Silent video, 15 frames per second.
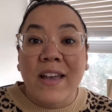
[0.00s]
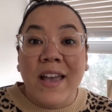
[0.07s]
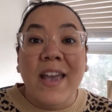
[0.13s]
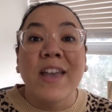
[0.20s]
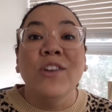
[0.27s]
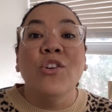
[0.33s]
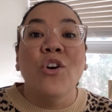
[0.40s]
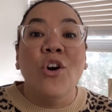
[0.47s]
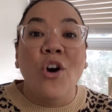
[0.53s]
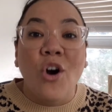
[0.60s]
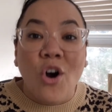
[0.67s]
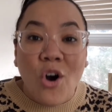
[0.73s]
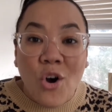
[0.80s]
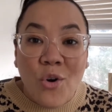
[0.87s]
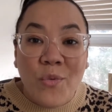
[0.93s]
it
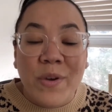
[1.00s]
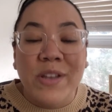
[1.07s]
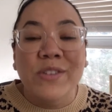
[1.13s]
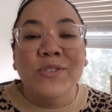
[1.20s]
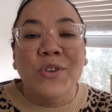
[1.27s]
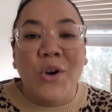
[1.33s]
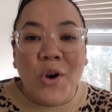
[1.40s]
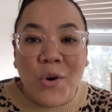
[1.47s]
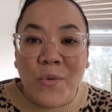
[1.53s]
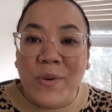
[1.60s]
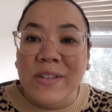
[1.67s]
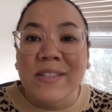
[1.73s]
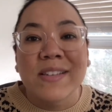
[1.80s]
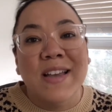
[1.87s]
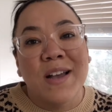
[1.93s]
always
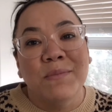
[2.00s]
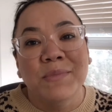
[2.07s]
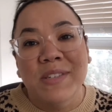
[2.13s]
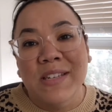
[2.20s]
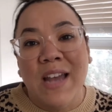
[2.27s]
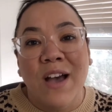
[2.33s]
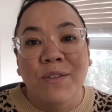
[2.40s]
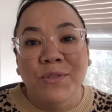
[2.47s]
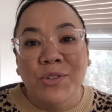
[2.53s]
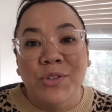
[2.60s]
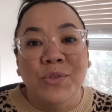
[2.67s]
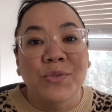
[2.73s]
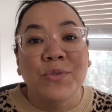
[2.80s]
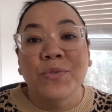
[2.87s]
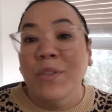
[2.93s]
comes down
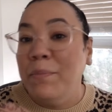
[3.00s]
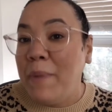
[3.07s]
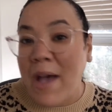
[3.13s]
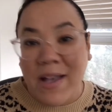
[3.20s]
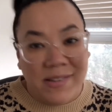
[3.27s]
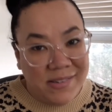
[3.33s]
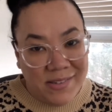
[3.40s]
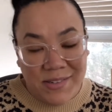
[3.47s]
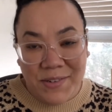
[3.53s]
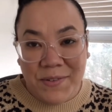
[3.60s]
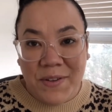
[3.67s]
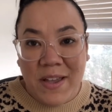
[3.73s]
to the past.